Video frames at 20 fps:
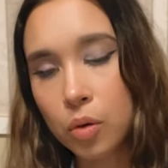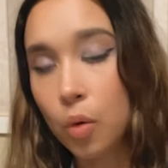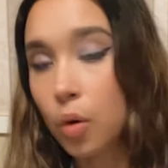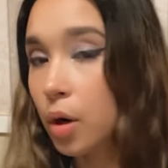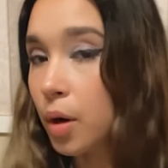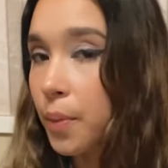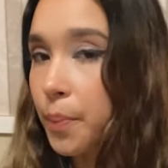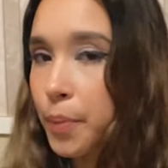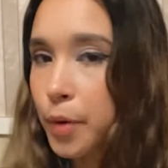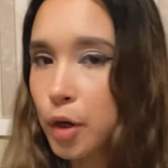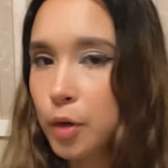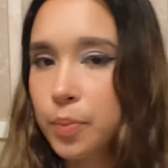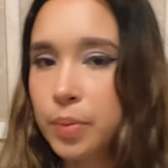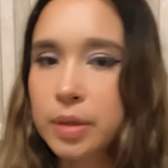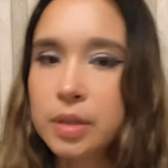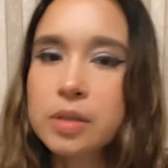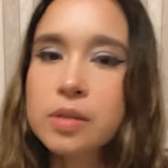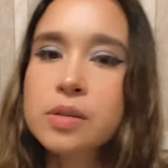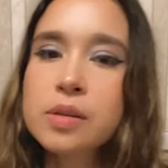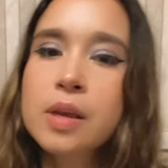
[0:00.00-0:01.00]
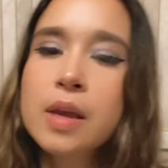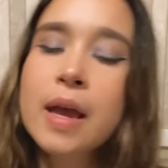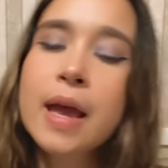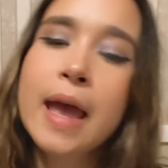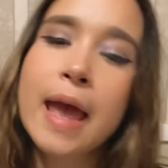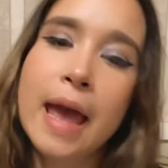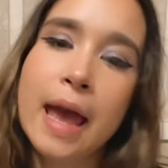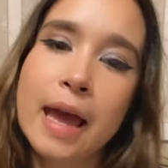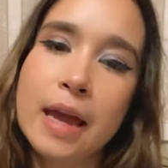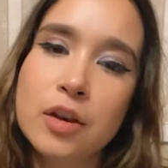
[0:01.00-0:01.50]
or a purpose,
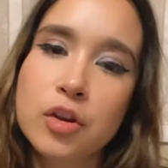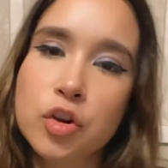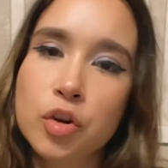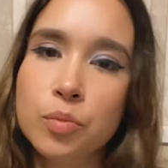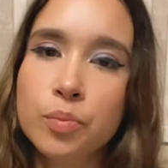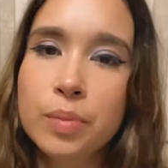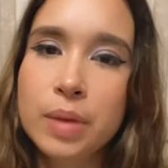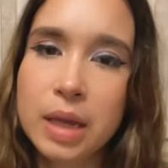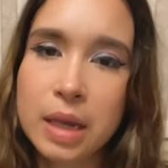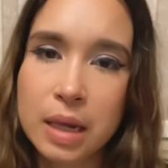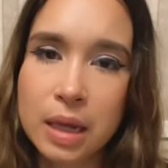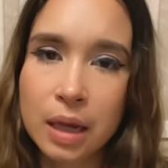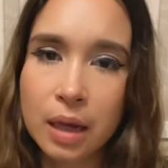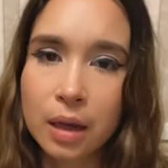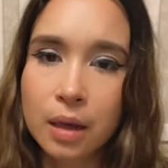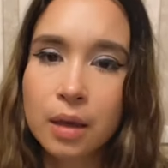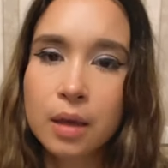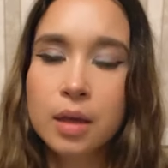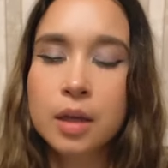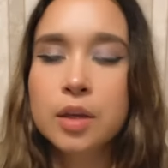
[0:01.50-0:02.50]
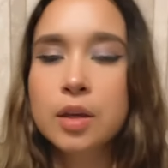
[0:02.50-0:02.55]
and you're meeting,